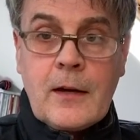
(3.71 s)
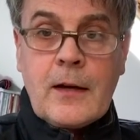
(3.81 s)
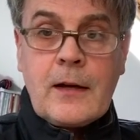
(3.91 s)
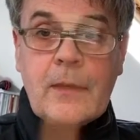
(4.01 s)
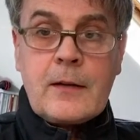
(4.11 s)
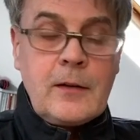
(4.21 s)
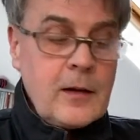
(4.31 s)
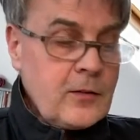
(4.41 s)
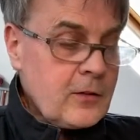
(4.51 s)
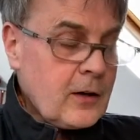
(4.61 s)

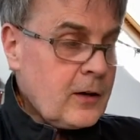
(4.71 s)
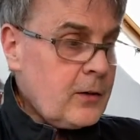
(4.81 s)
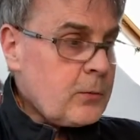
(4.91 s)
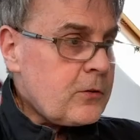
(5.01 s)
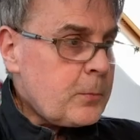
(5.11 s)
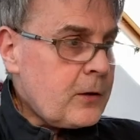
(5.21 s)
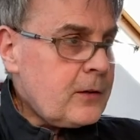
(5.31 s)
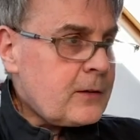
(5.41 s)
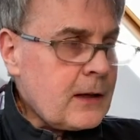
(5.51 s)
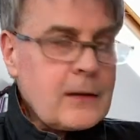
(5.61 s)
Thanks to Kerry, we
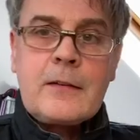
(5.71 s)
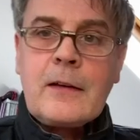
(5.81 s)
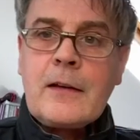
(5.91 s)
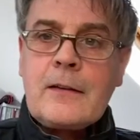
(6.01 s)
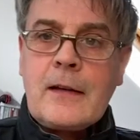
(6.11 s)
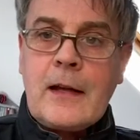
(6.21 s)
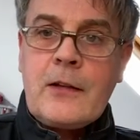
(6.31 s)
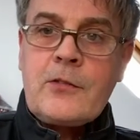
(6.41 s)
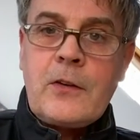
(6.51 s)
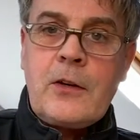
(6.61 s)
spotted that the
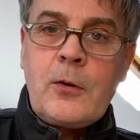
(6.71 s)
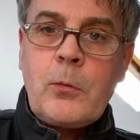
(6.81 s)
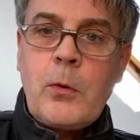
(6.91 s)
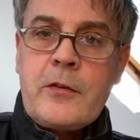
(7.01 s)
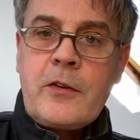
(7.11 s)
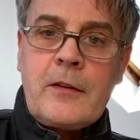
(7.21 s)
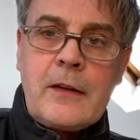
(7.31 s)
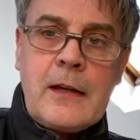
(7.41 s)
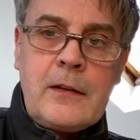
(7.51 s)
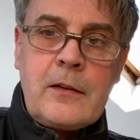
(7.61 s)
last video wasn't
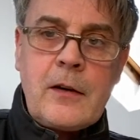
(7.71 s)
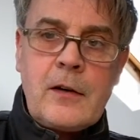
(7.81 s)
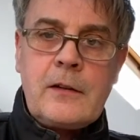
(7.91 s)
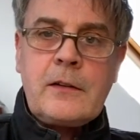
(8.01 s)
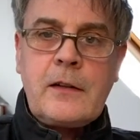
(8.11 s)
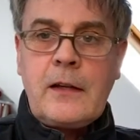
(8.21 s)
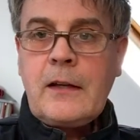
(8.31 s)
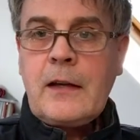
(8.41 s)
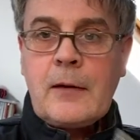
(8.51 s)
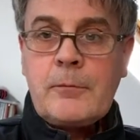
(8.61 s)
linked on
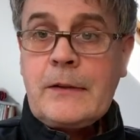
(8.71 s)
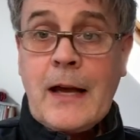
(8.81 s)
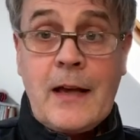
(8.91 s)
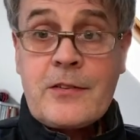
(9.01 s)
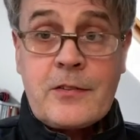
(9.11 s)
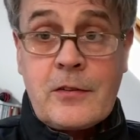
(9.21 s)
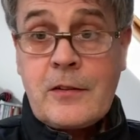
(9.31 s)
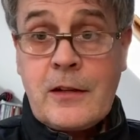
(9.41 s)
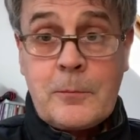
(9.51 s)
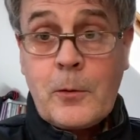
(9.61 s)
the tasks in
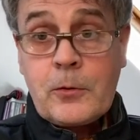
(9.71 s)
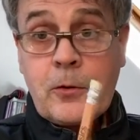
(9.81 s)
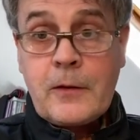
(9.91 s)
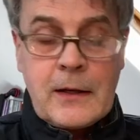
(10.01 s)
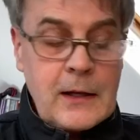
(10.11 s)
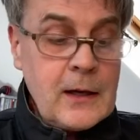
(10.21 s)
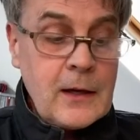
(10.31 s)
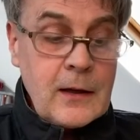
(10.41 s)
the Edmodo thingy.